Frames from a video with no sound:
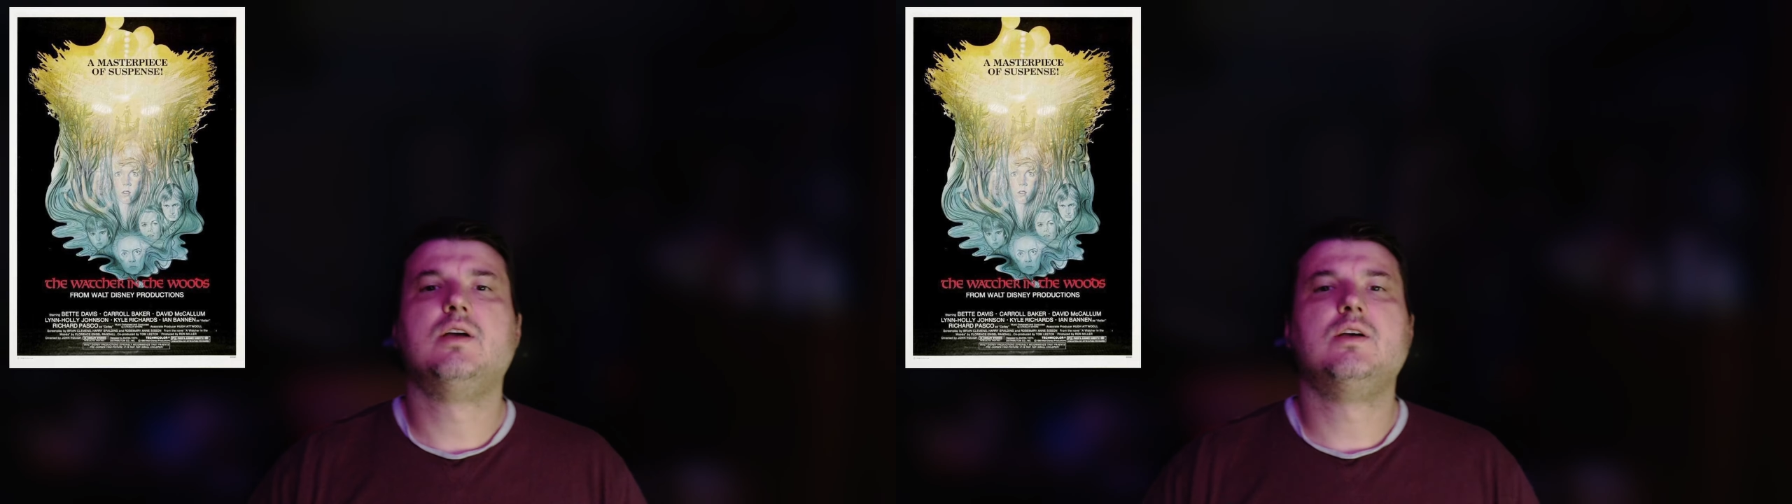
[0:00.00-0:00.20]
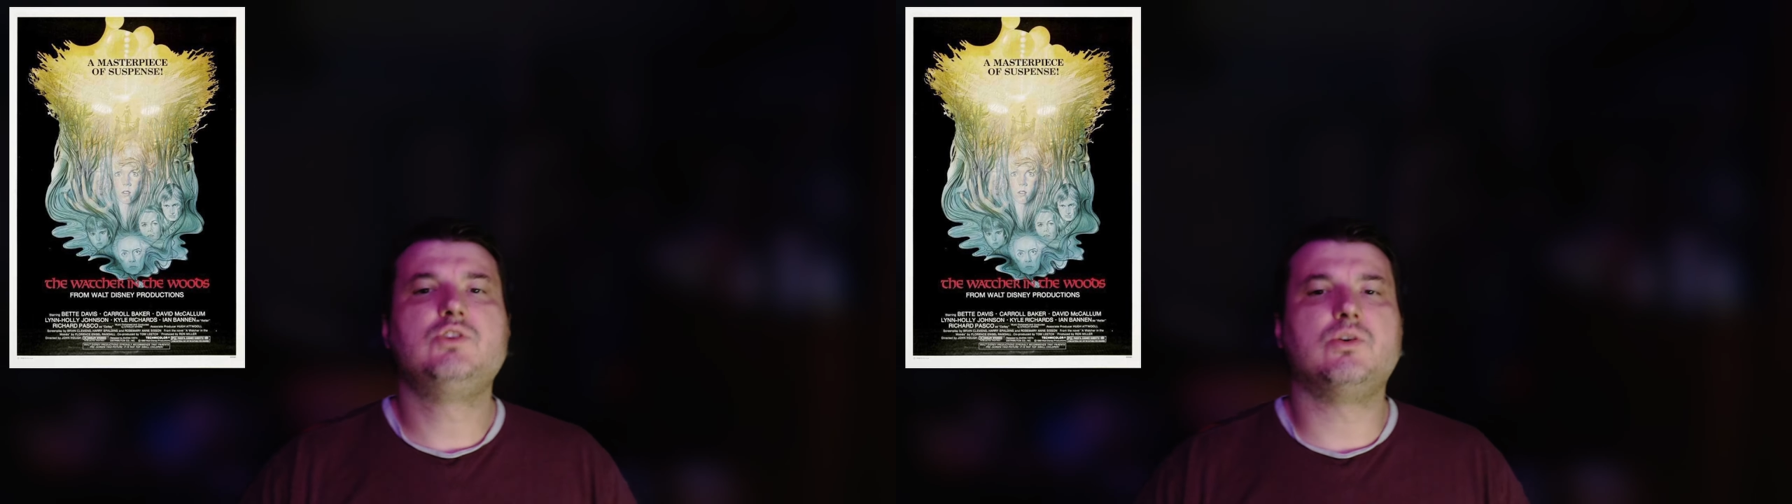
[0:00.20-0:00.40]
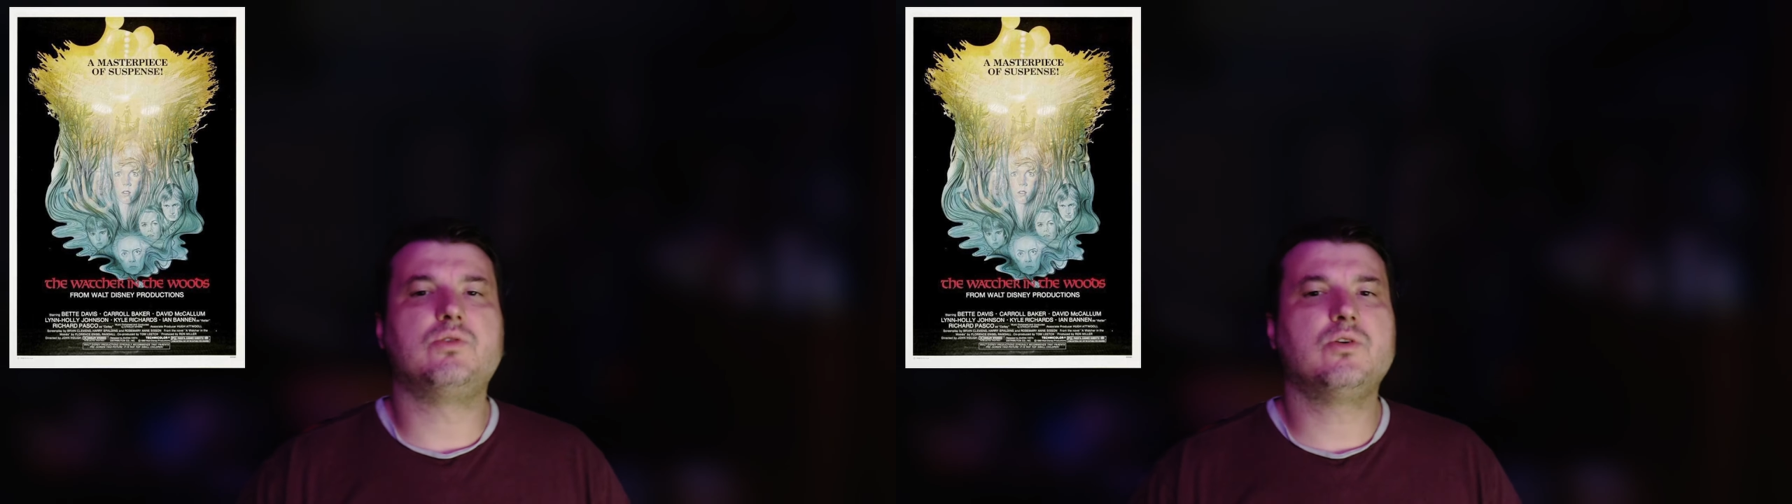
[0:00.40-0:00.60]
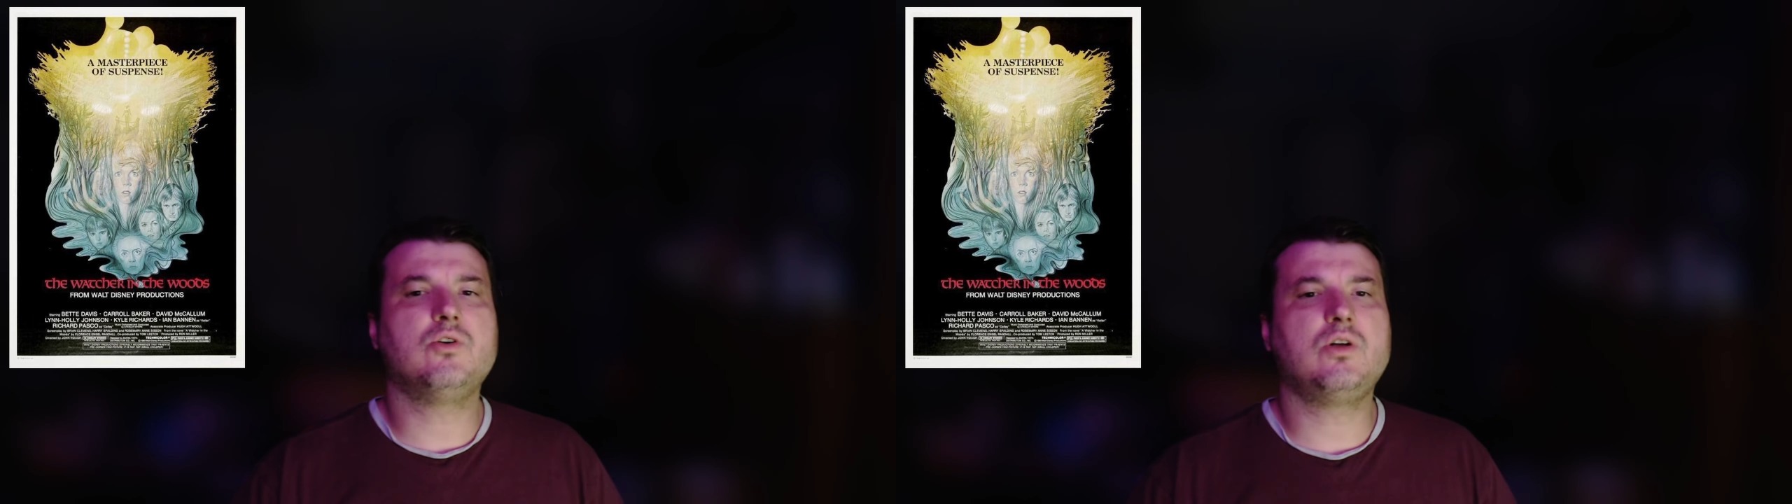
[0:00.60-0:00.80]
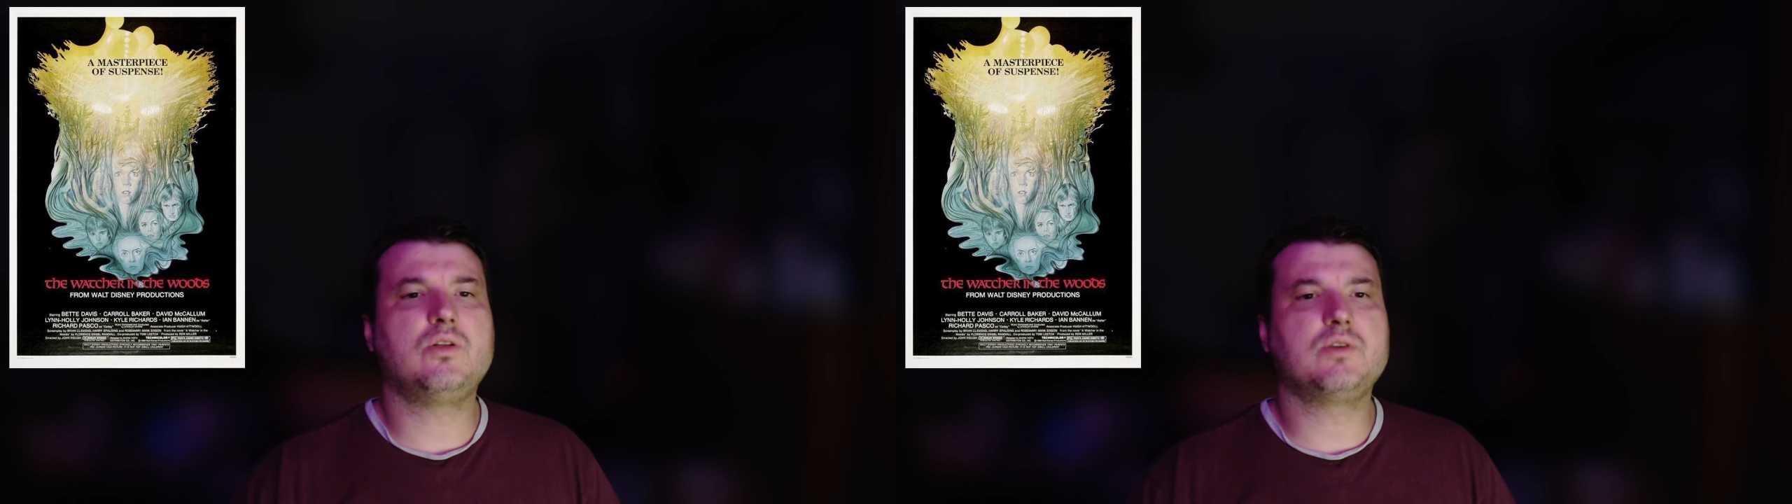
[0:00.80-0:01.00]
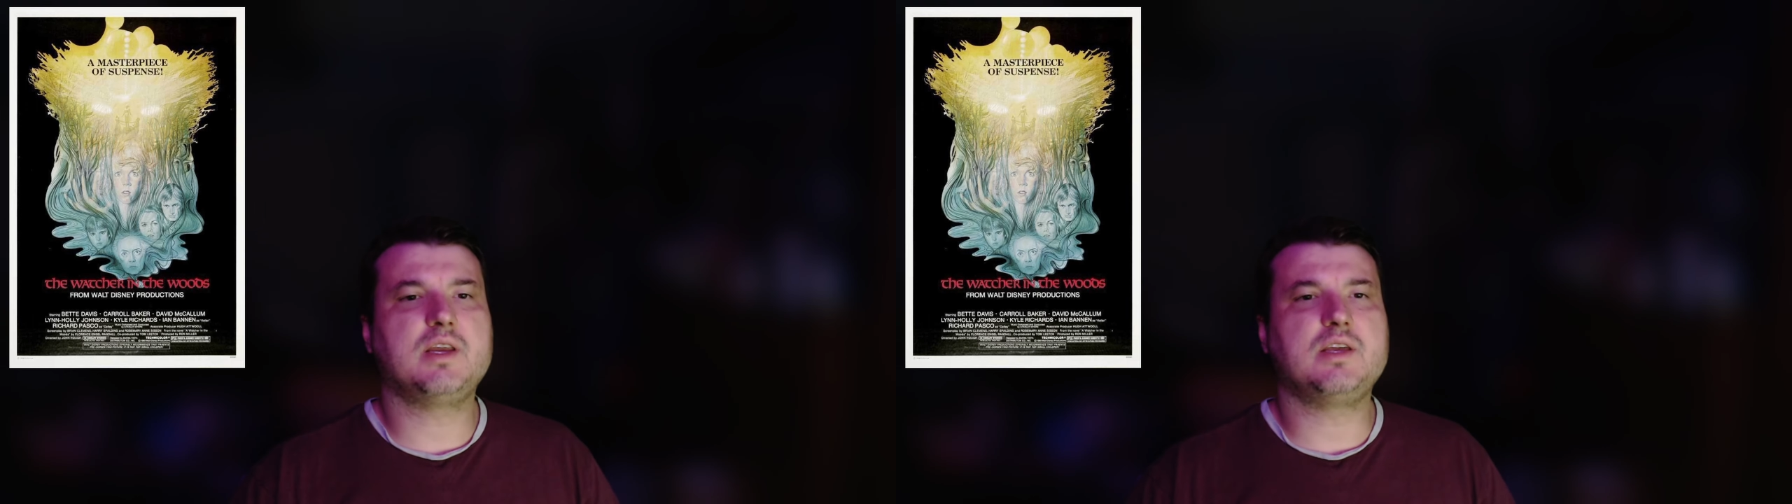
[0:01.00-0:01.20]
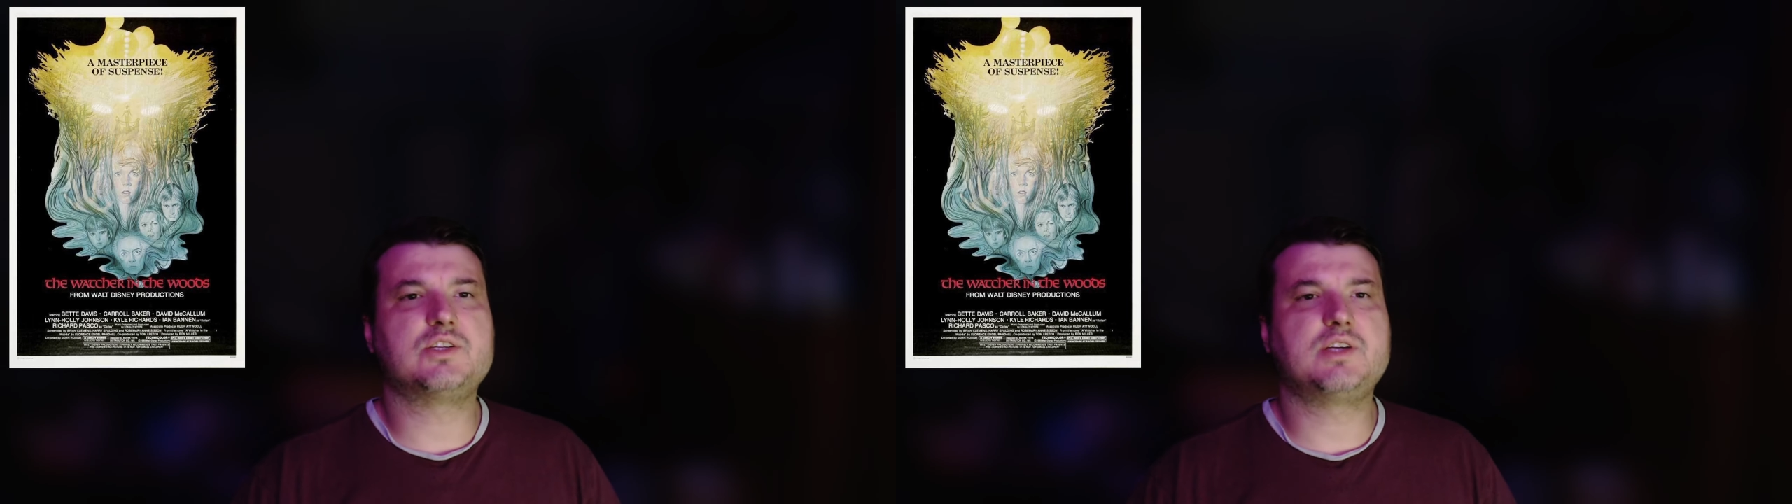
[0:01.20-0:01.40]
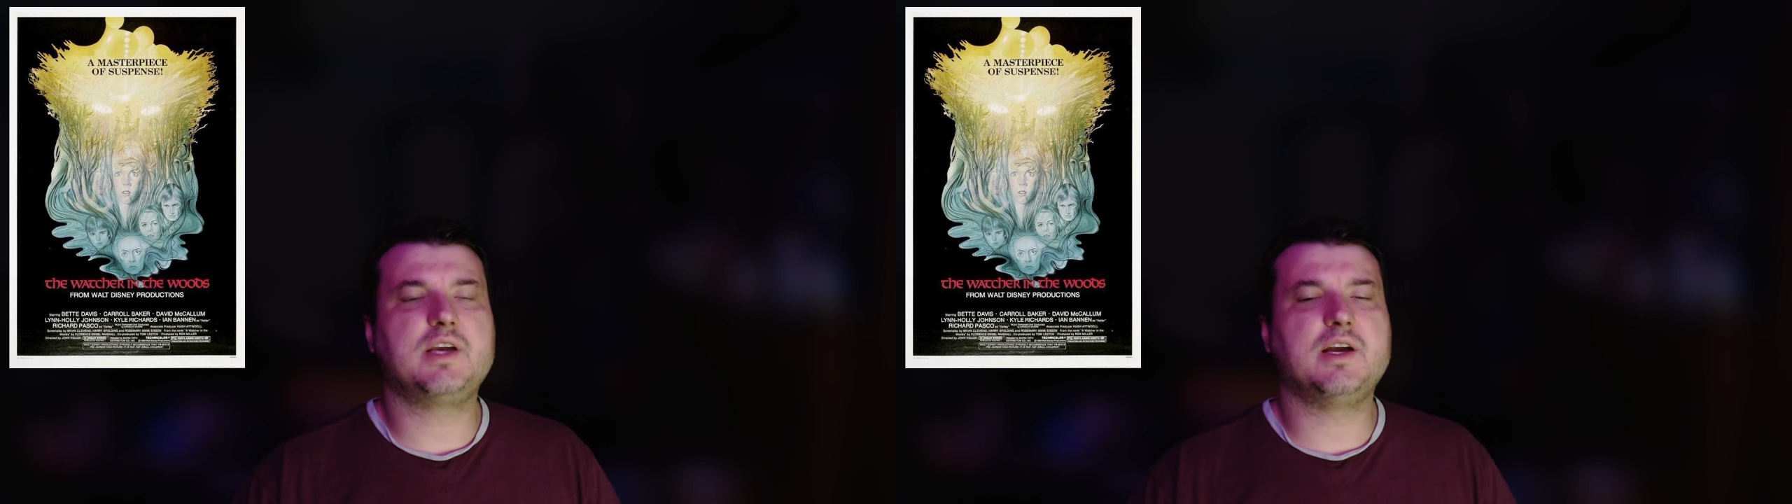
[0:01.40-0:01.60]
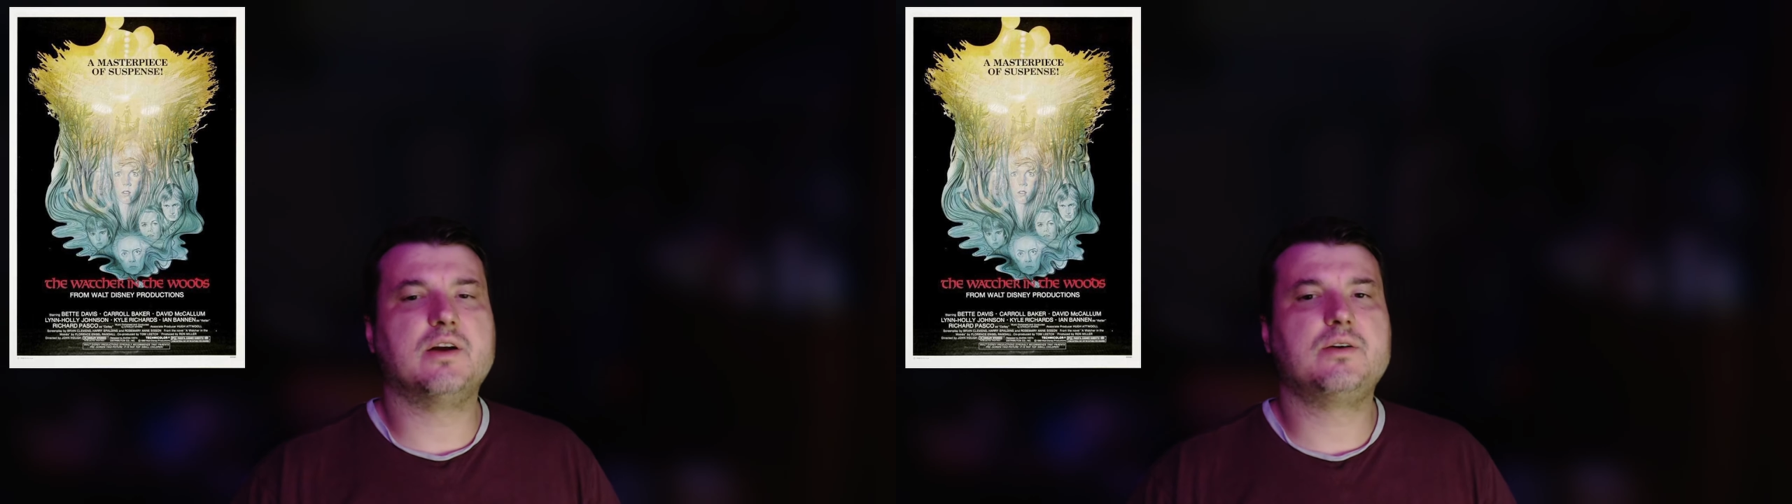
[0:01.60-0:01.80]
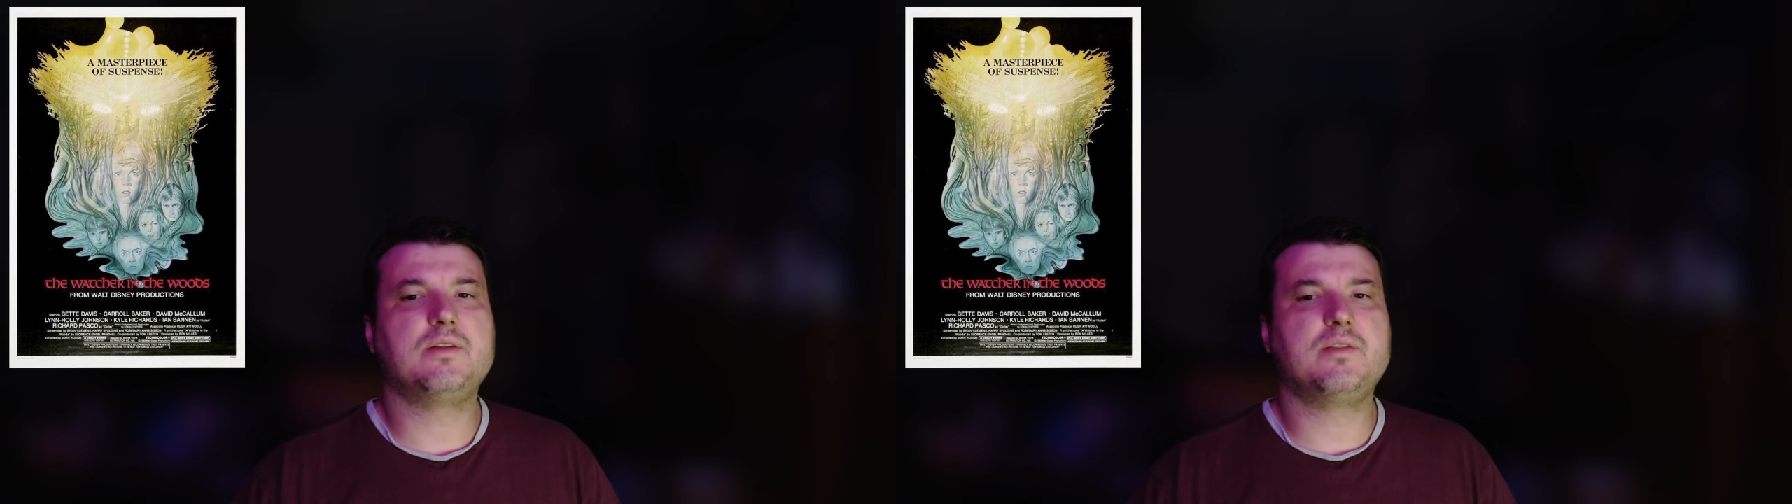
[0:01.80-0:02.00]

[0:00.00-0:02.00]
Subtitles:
so they're all getting scared.